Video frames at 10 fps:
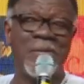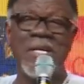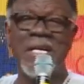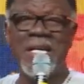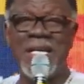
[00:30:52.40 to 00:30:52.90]

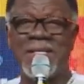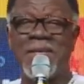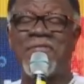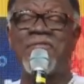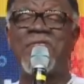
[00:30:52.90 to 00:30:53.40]
people,
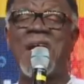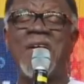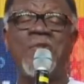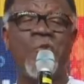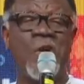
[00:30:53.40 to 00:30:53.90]
is
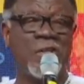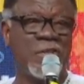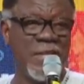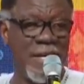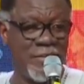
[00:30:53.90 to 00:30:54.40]
third
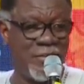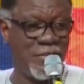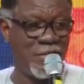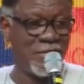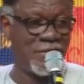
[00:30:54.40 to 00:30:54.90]
world
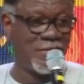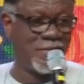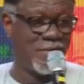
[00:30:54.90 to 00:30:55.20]
nation.